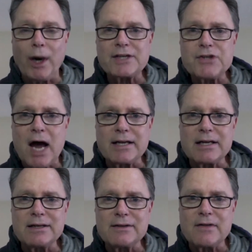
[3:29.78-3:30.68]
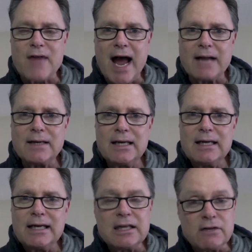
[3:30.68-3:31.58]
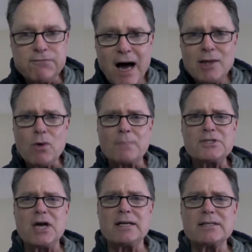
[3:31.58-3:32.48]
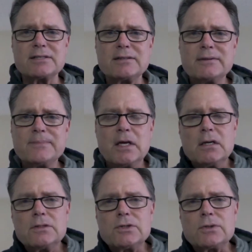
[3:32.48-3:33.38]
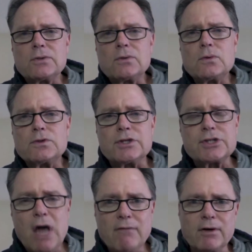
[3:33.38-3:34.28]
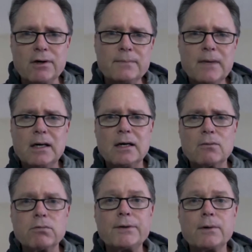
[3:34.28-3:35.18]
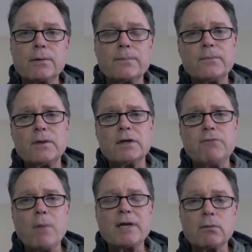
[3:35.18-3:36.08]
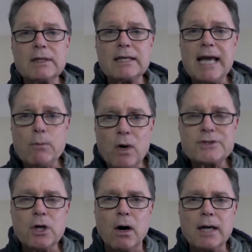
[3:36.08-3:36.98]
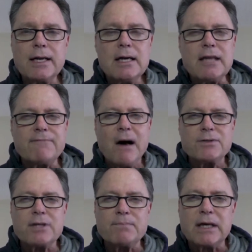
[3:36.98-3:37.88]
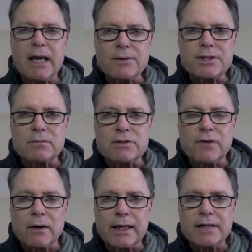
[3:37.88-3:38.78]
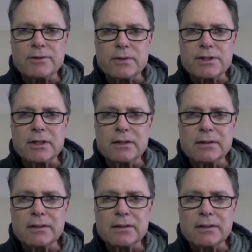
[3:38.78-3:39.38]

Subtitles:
exciting than that. In the follow-up studies to discover whether the phobia really was gone, they found something else that was very interesting.